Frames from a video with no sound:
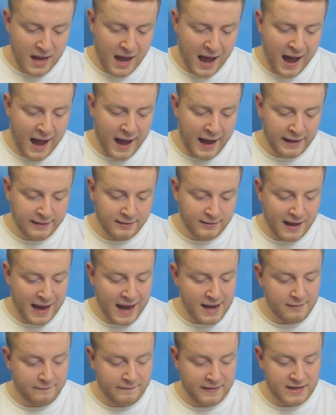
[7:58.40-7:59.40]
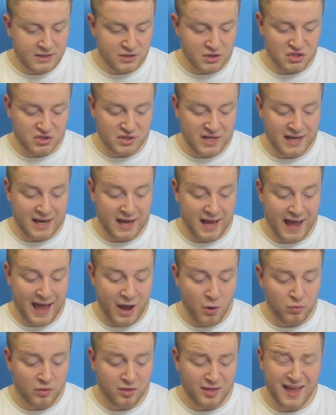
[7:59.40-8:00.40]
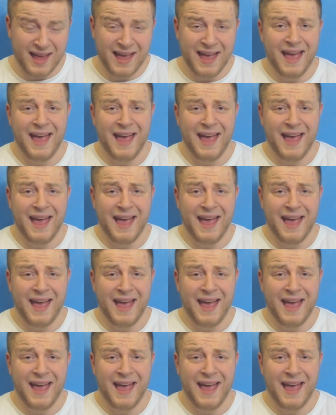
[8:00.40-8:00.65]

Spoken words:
And any advice on staying healthy?